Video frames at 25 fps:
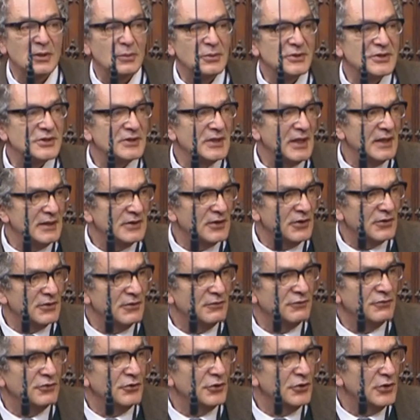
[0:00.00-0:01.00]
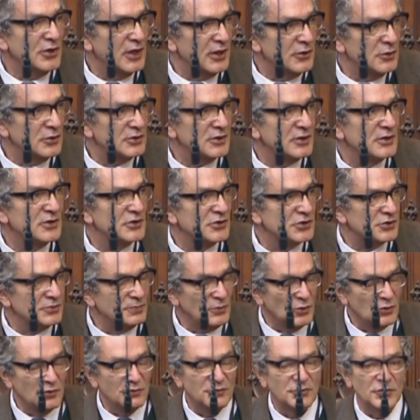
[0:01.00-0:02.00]
I would say that the footnote, and a
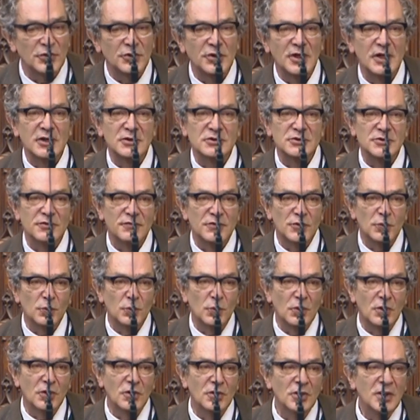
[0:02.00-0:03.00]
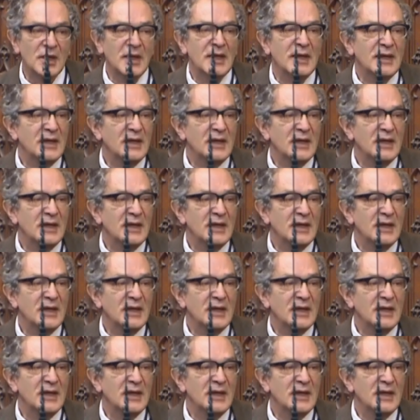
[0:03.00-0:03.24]
small footnote of the war,